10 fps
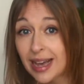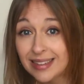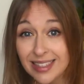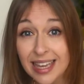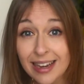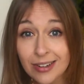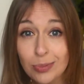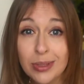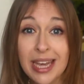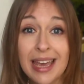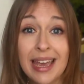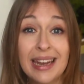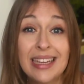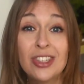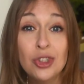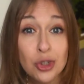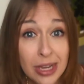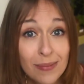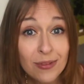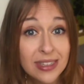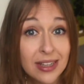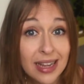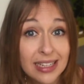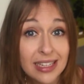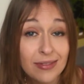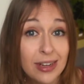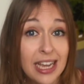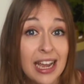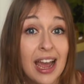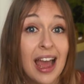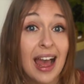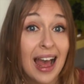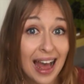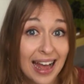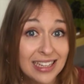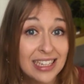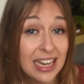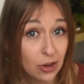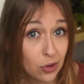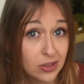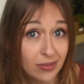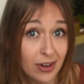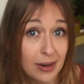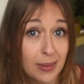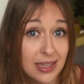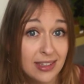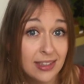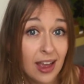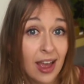and skiers partaking in extreme physical activity and in cold environments,